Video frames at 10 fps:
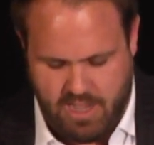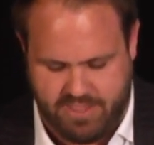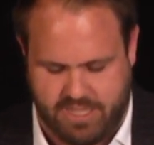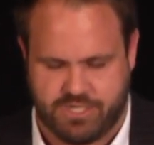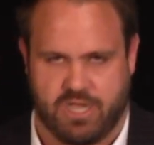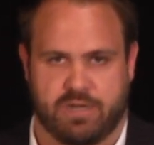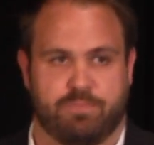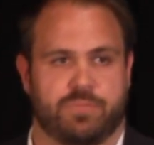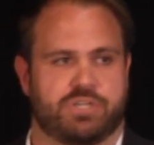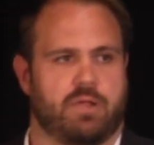I thought
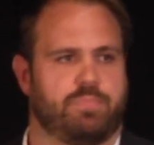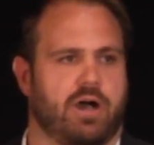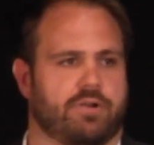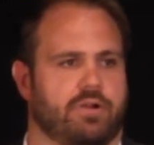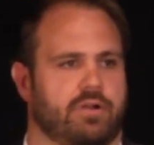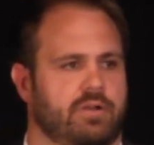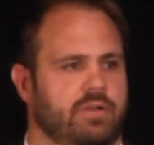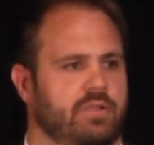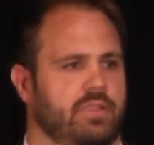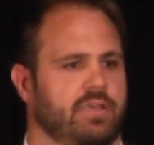John Potter,
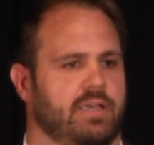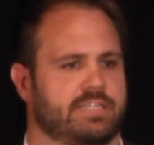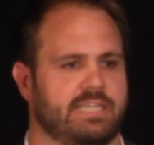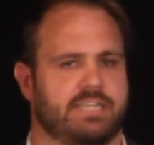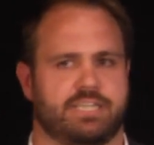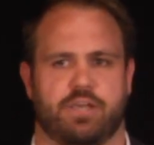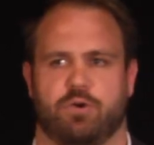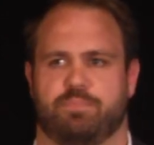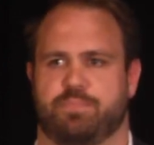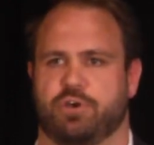the CTO
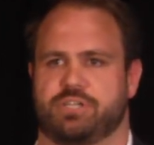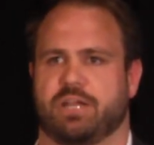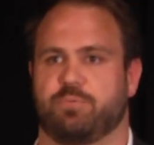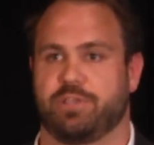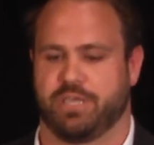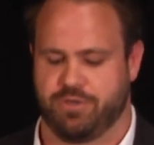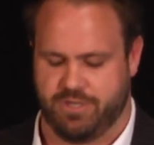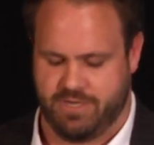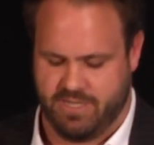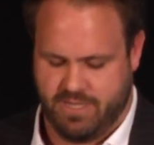at Perch, had a really
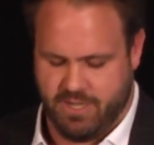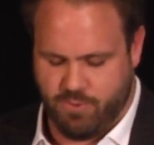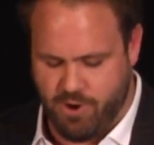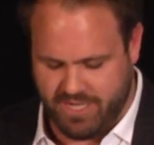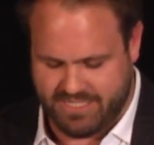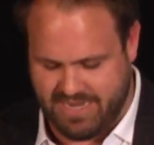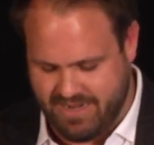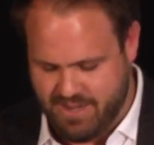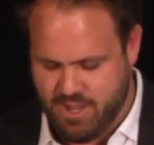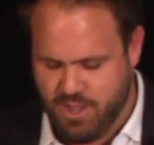good quote. He
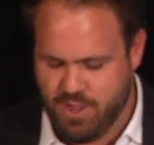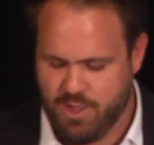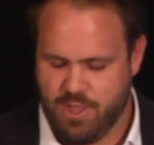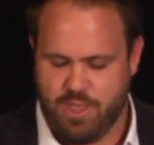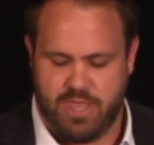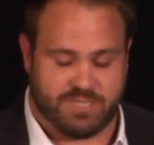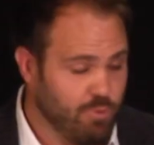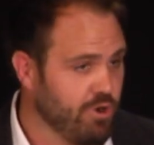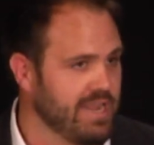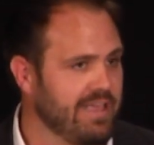said, "It's
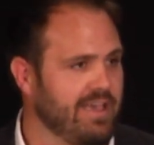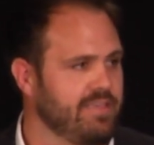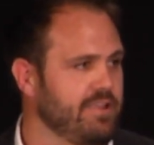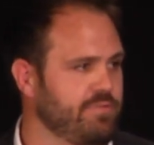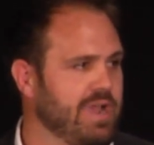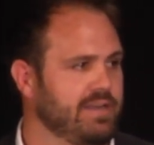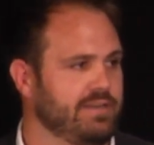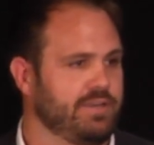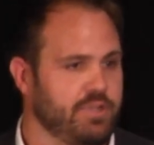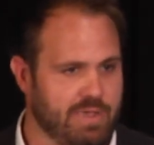more an ally than a threat.
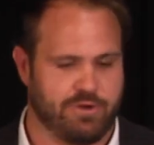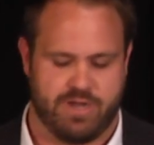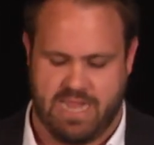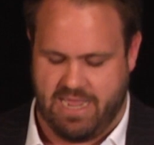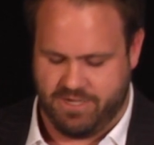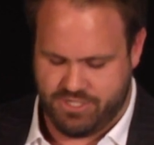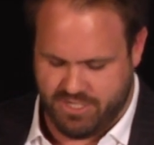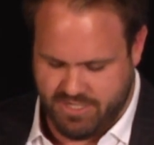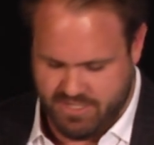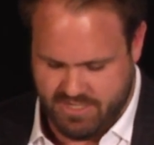You better
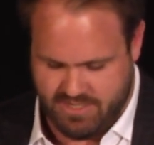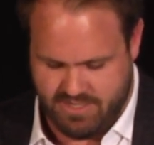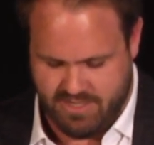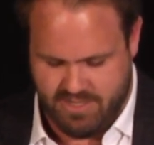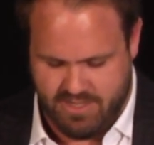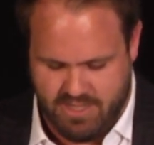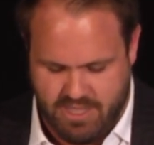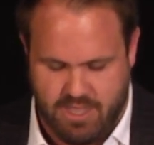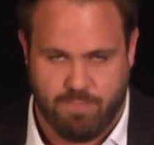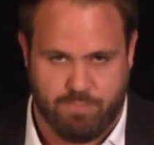engage.
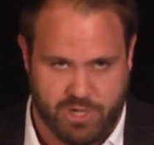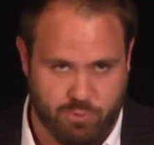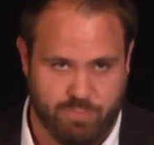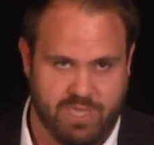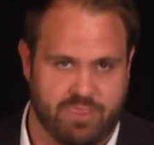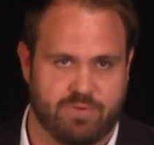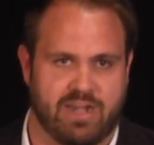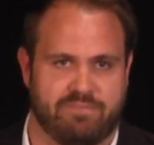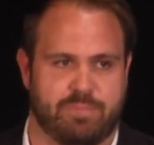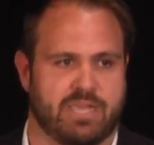But it will be a
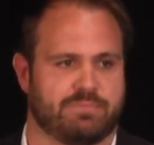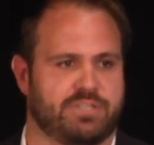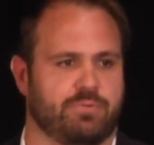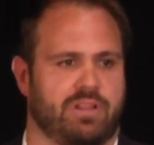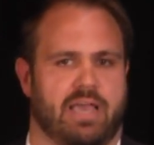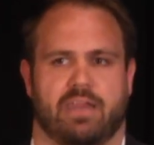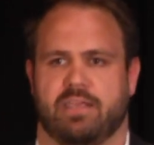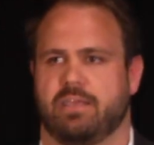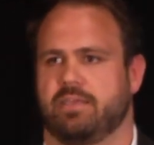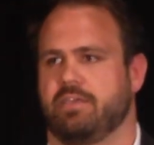threat if it becomes too reliant,
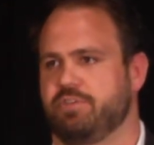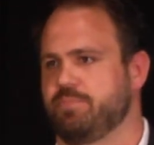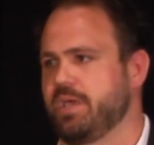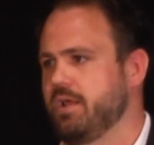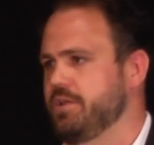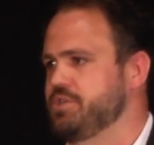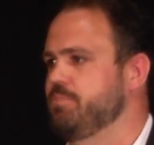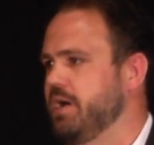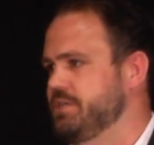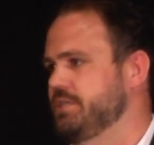if you depend on it too
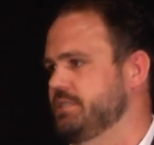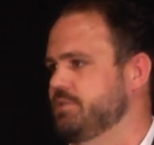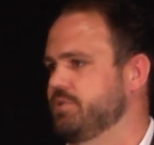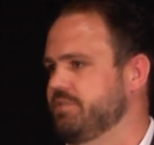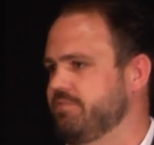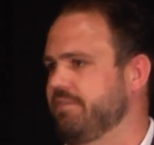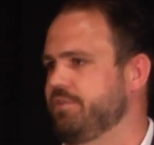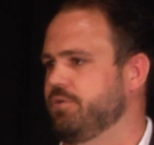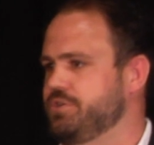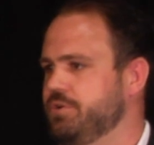much as a source of
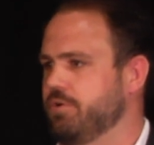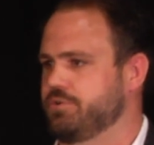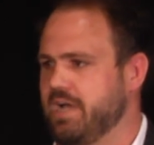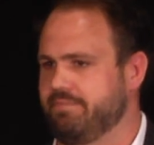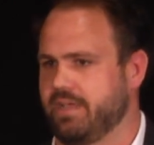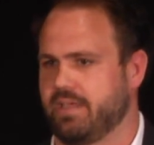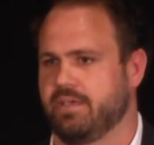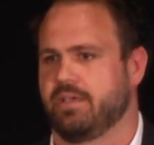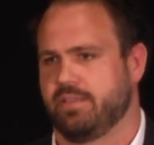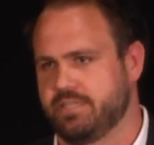revenue or traffic."
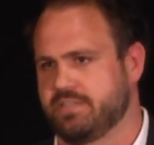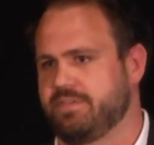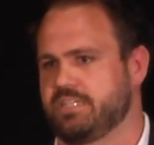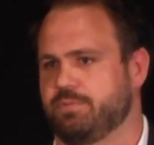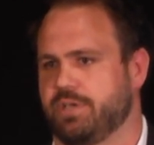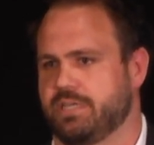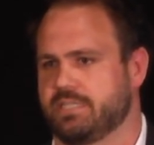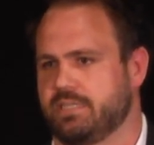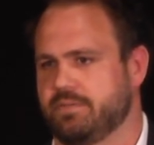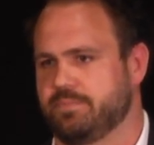This is Facebook
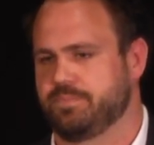Instant.